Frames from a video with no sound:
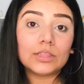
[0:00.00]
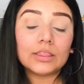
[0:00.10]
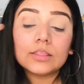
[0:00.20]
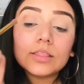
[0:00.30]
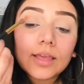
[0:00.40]

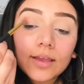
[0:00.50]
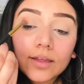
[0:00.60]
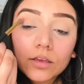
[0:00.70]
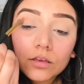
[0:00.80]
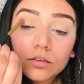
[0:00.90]
that
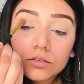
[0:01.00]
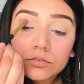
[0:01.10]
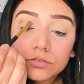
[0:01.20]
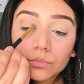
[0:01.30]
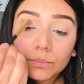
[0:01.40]

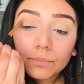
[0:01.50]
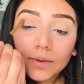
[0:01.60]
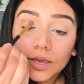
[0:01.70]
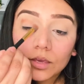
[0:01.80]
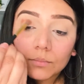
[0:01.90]
is
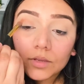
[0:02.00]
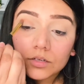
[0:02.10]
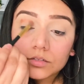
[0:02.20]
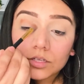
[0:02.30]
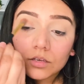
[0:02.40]

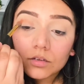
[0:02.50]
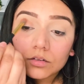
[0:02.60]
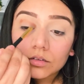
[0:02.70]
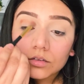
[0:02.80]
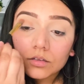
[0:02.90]
pigmented.
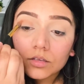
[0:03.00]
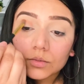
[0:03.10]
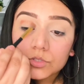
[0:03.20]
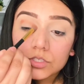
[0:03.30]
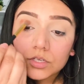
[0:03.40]
And I'm
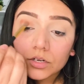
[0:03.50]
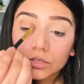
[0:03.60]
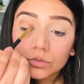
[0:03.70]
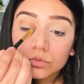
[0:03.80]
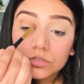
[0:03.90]
just gonna
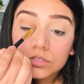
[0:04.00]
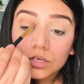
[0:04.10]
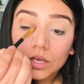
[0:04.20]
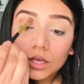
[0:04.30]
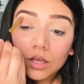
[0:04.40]
use
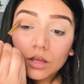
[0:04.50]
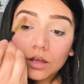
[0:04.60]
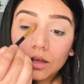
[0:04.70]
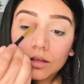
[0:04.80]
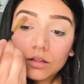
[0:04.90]

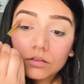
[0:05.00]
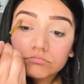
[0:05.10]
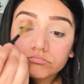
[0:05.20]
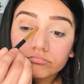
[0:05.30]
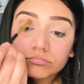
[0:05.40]

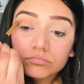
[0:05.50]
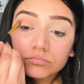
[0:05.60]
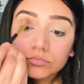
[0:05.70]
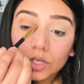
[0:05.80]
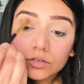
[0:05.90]

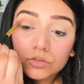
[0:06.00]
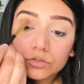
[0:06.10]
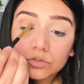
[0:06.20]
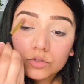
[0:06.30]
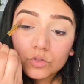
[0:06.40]
not
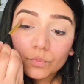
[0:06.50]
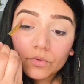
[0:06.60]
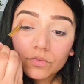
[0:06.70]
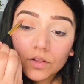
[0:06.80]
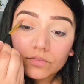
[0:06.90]
super
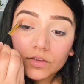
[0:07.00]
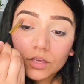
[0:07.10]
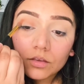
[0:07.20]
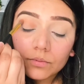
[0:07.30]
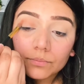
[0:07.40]

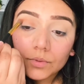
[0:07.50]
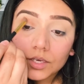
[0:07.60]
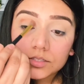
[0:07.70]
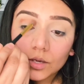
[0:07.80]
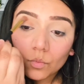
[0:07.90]
fluffy
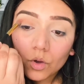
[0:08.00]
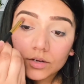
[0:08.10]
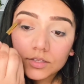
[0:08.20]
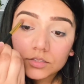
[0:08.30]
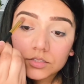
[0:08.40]
because I want
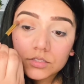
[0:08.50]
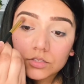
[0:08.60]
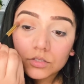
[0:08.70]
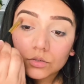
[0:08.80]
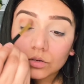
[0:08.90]
this
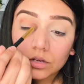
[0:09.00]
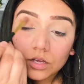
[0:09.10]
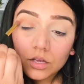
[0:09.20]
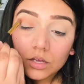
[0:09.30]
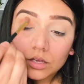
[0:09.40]
to
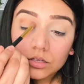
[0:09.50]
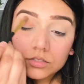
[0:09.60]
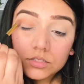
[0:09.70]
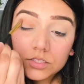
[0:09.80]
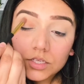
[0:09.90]

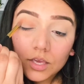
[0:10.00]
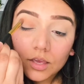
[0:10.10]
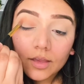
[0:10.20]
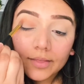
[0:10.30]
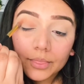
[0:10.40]
stay
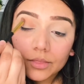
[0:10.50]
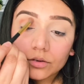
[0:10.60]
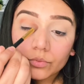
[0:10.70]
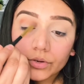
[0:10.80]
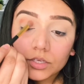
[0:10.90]
in the
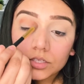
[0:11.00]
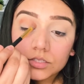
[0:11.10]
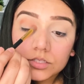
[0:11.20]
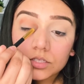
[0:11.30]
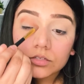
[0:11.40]
crease.